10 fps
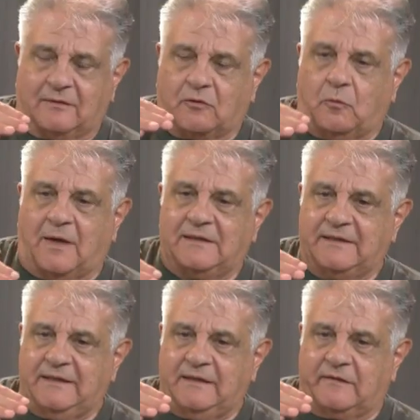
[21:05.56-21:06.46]
the
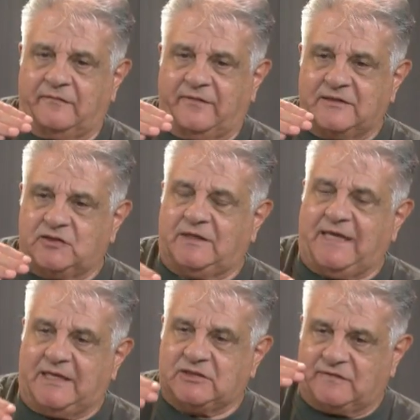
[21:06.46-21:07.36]
quality of
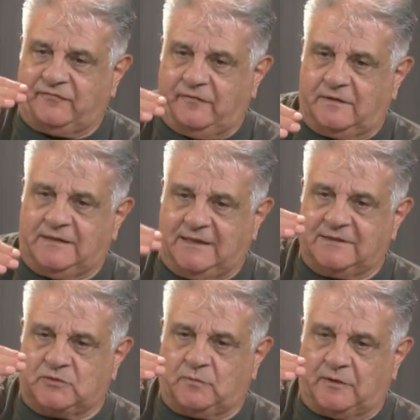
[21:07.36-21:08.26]
education for the
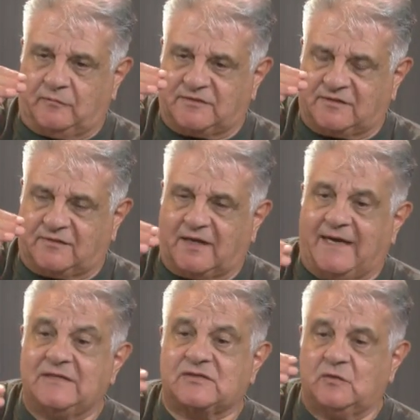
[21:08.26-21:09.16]
kids, whether it's at the
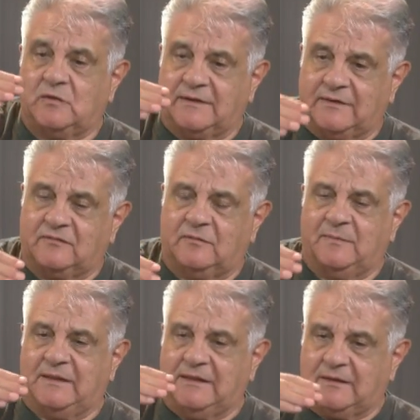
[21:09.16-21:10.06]
high school,
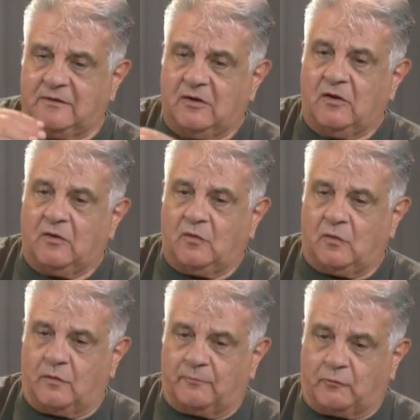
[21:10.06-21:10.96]
intermediate,
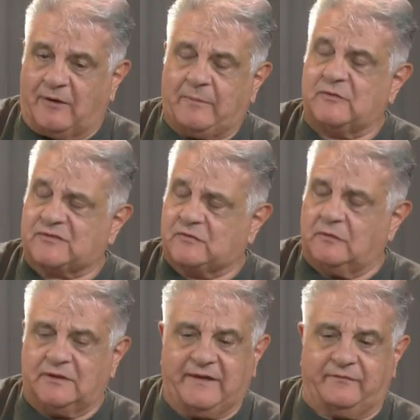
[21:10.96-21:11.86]
or grammar
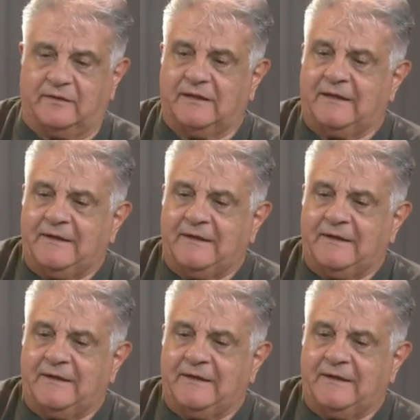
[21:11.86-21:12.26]
school level,